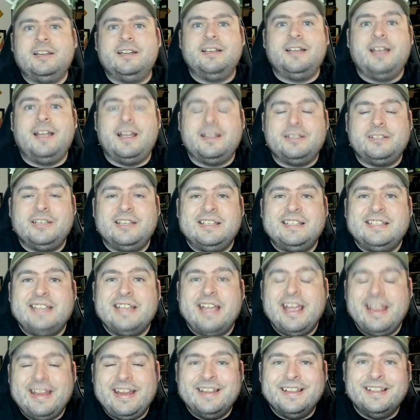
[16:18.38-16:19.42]
I should
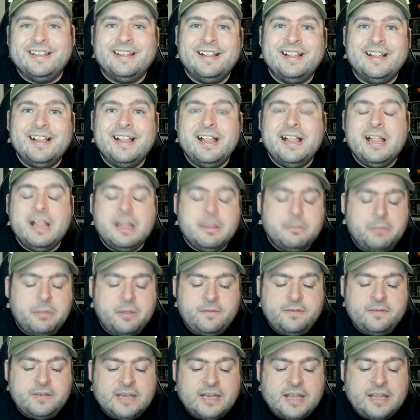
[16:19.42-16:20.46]
say. But
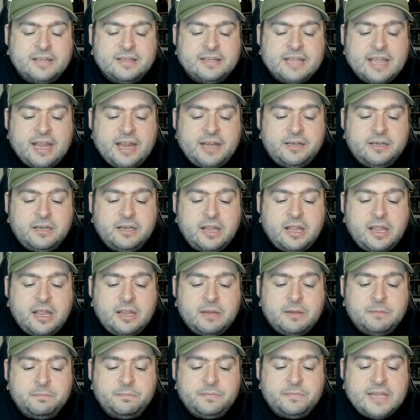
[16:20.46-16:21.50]
other than that, then,
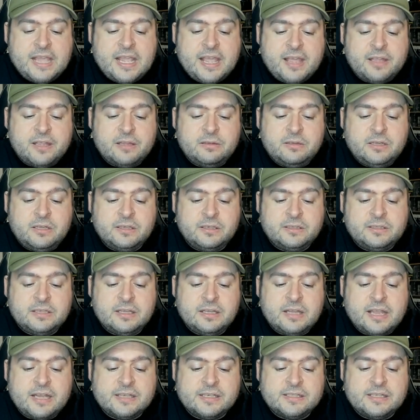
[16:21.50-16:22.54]
um, yeah, there's
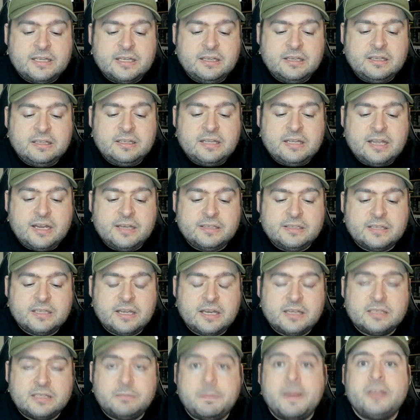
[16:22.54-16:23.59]
there's there's
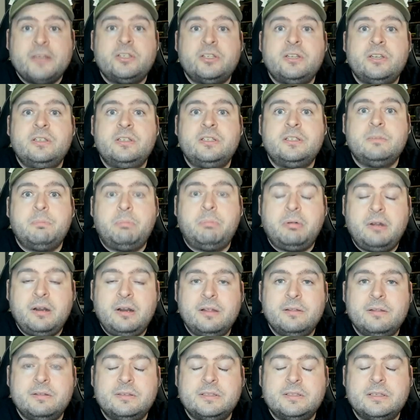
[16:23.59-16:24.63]
a special
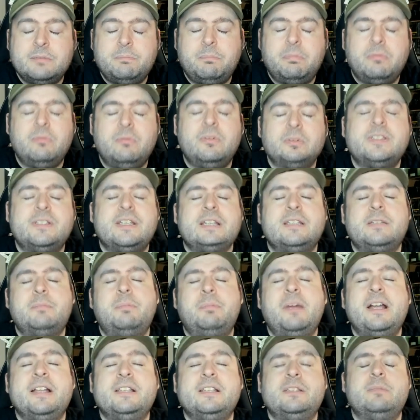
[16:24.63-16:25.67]
surprise. What's it
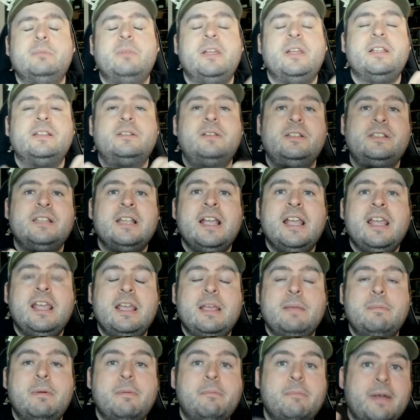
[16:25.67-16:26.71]
surprisingly? It's because it'll be my